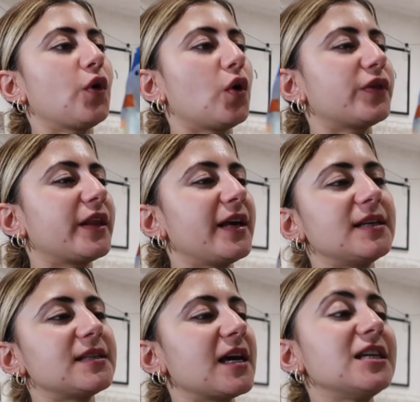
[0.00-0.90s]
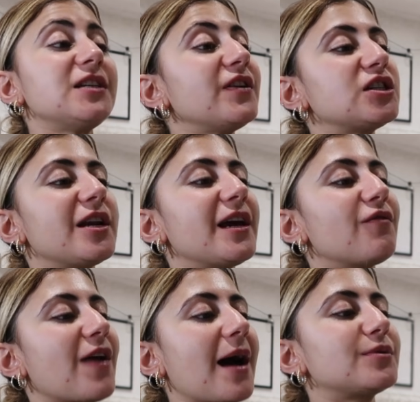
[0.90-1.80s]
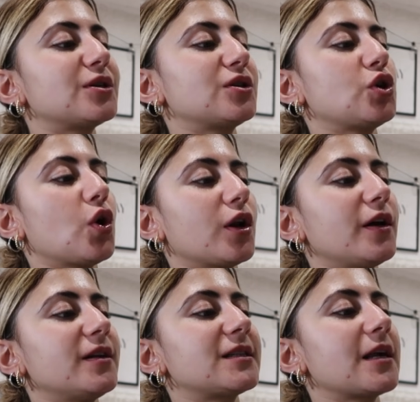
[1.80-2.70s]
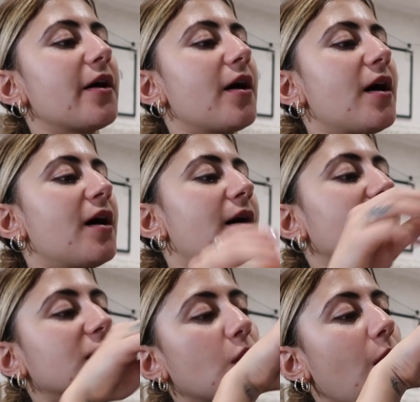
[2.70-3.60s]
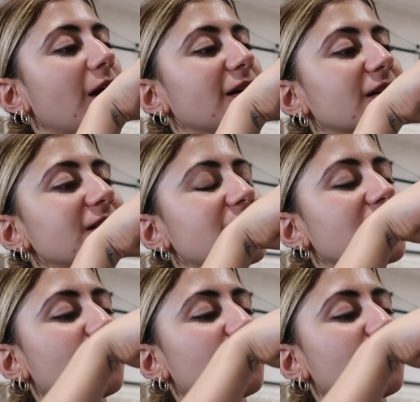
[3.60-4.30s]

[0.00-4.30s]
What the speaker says: got these individually wrapped chocolate koalas,